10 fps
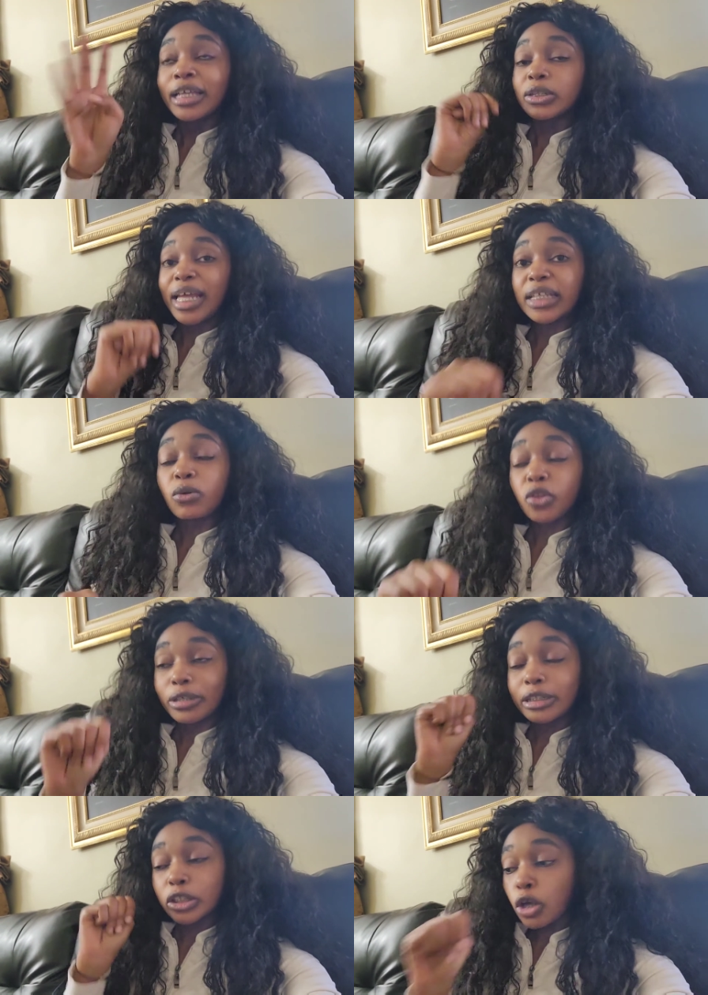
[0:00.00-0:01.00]
So that's why
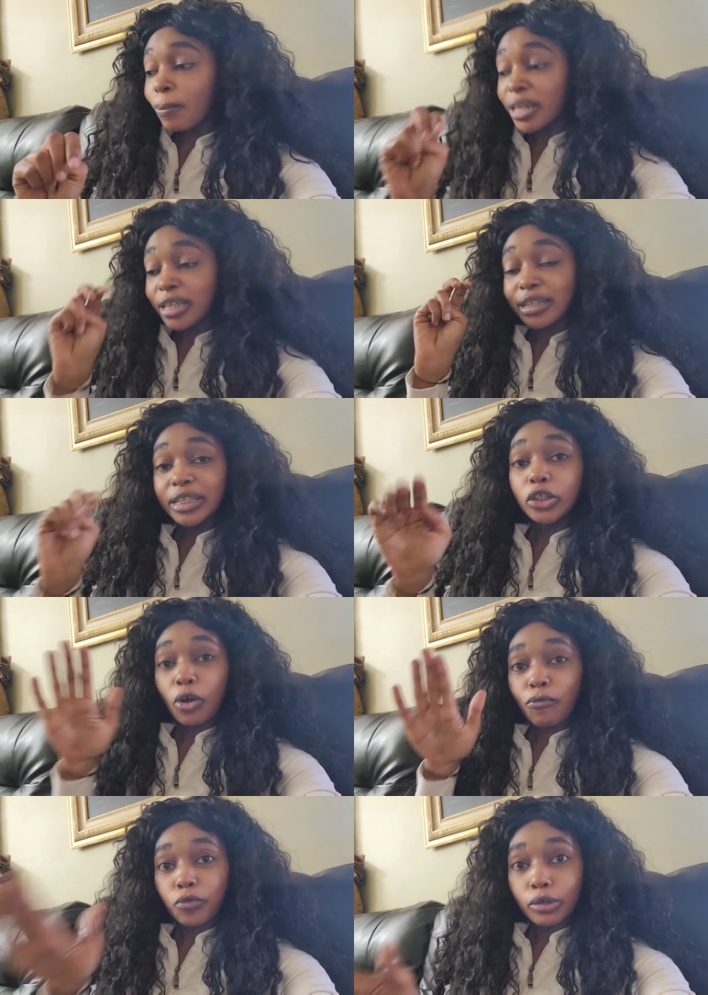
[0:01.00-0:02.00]
there's so many these
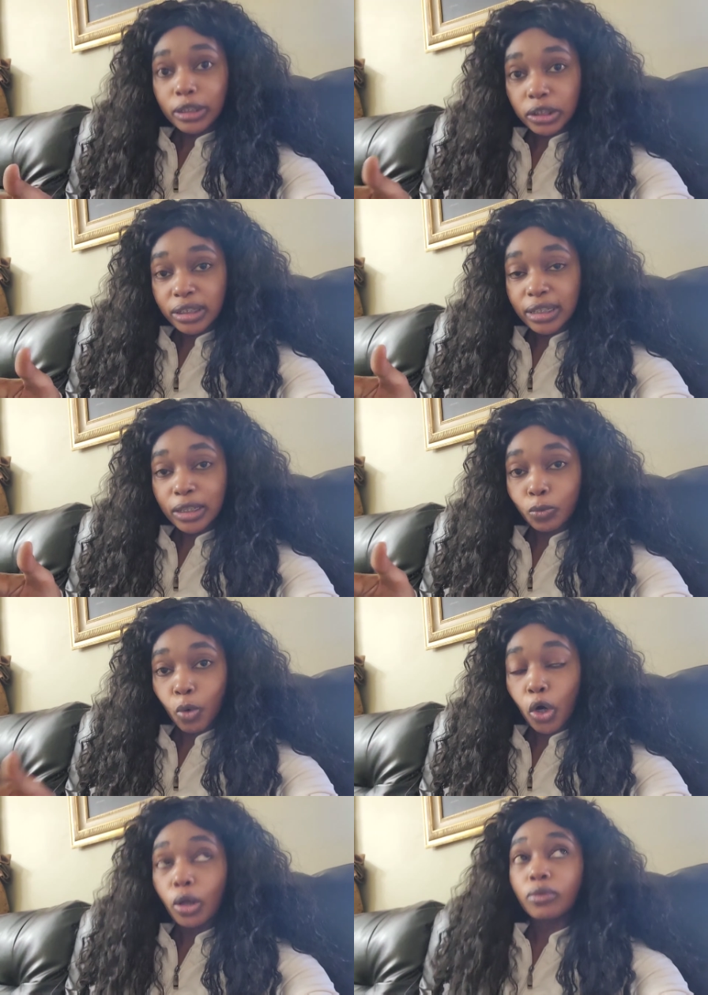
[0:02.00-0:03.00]
confusion in this
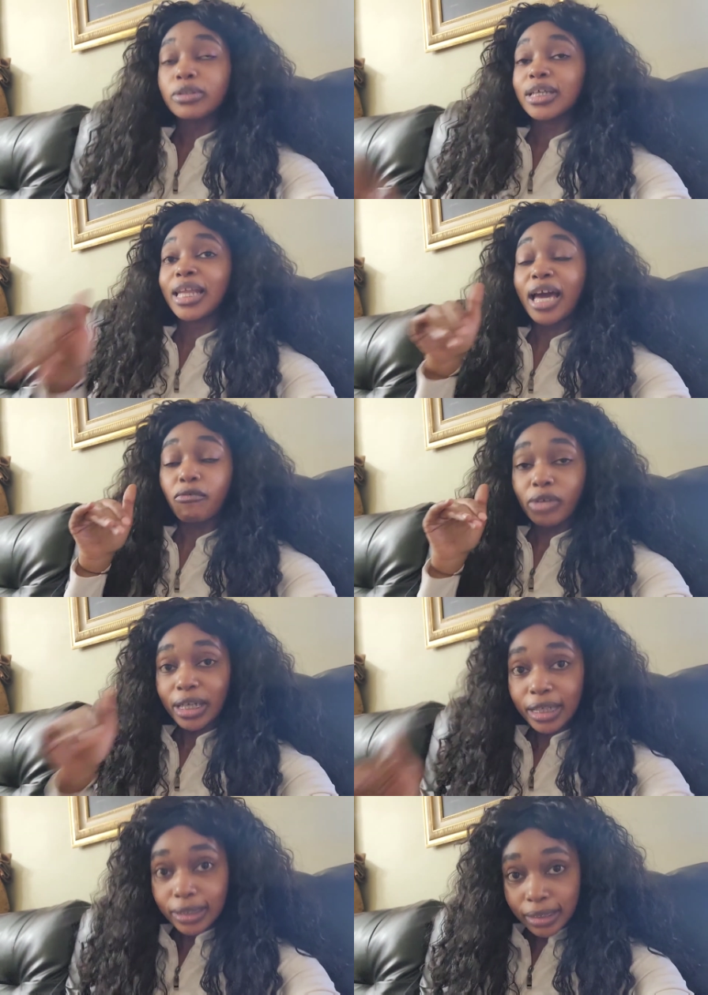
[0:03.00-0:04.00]
world. There's a lot of
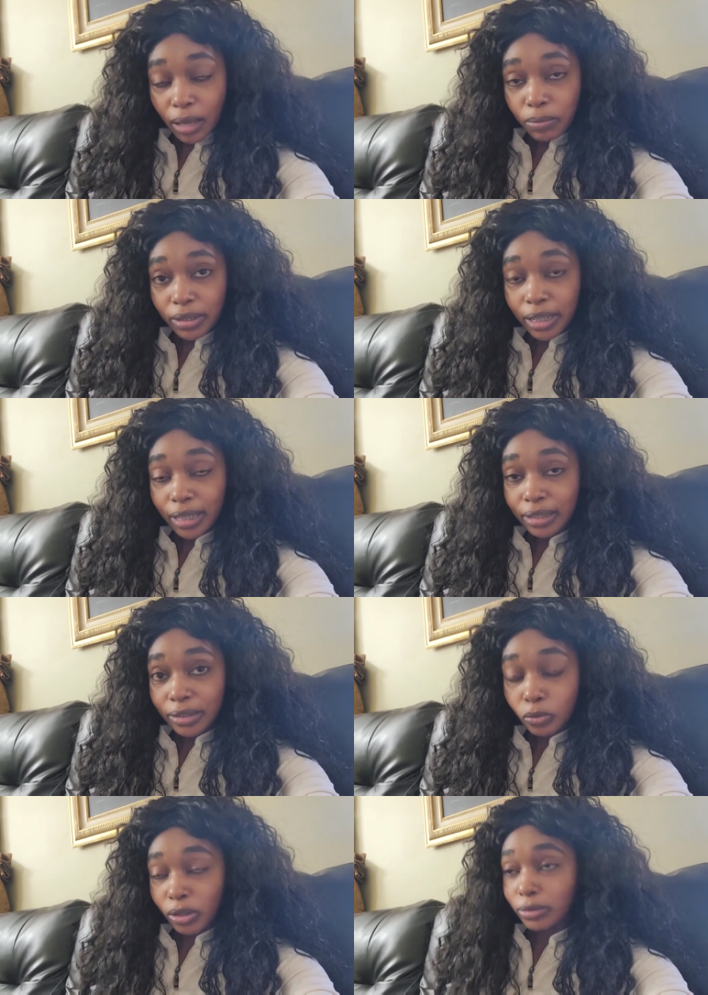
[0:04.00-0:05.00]
religions up within
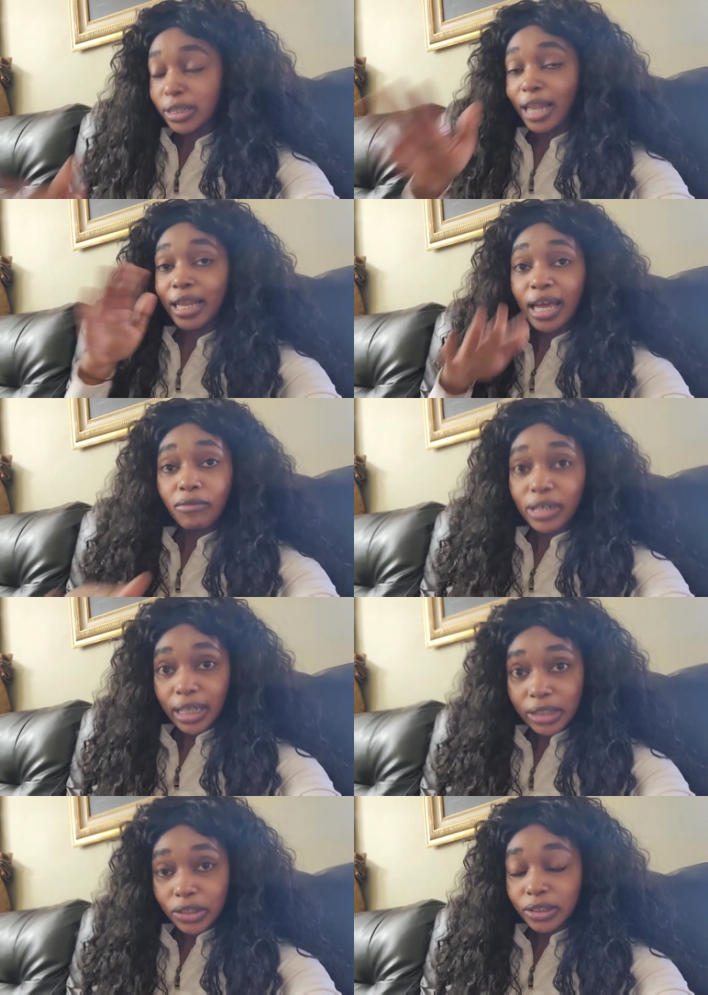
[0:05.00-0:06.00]
this. There's a lot of
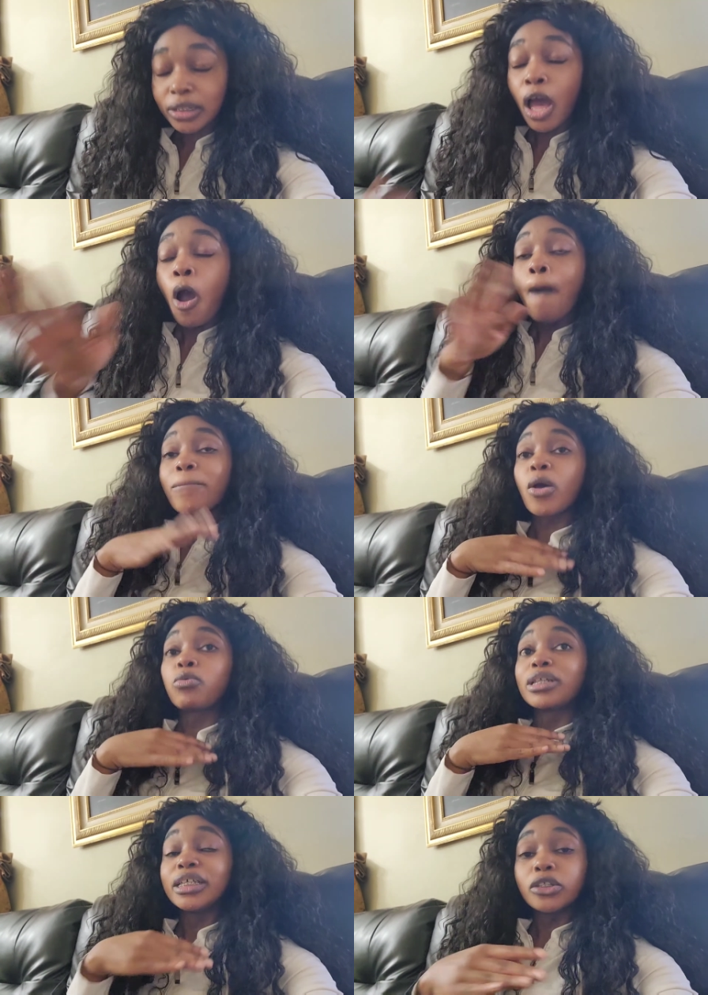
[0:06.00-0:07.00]
religions
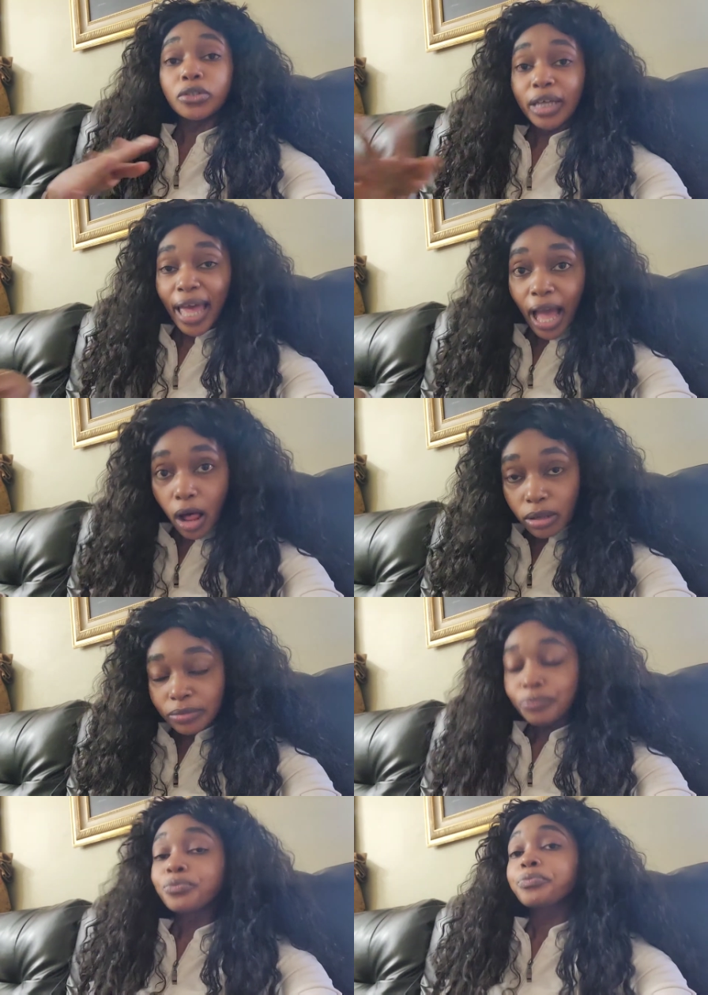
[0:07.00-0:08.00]
that will lead you to
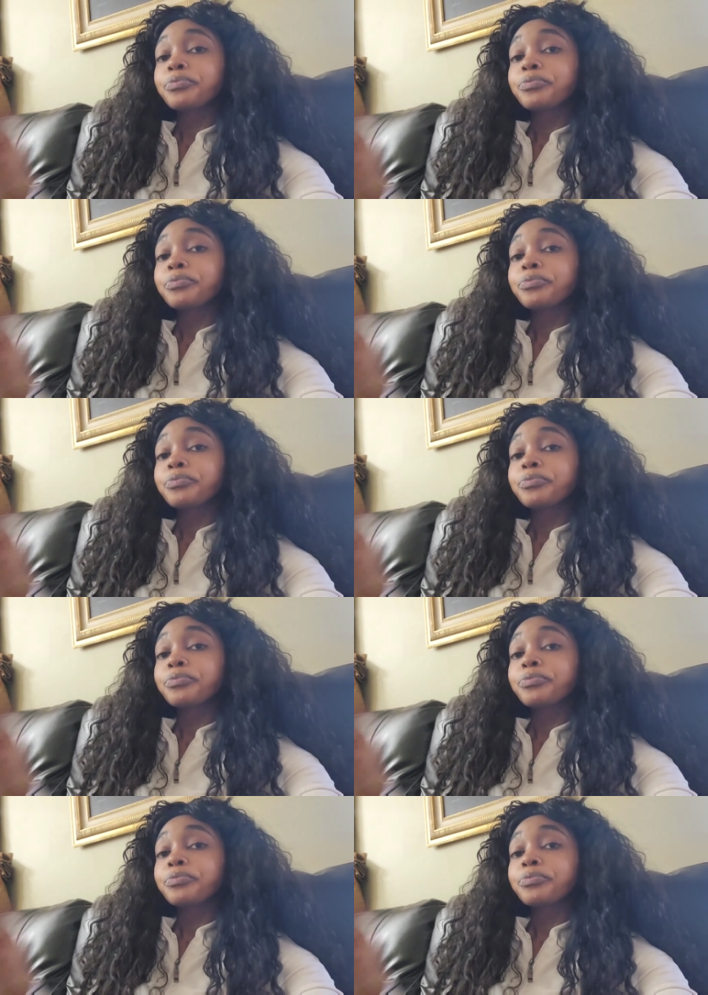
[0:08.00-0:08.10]
hell